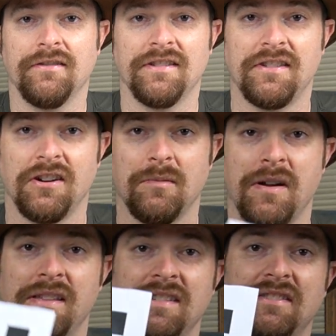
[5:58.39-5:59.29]
Let's talk
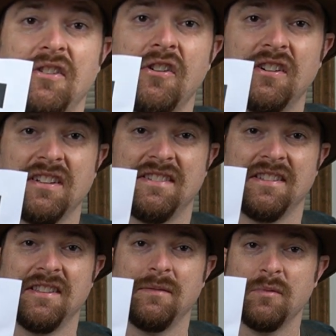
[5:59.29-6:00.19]
about these targets a
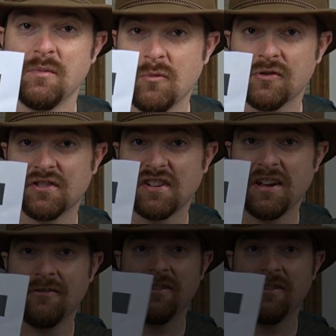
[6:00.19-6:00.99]
little bit more, shall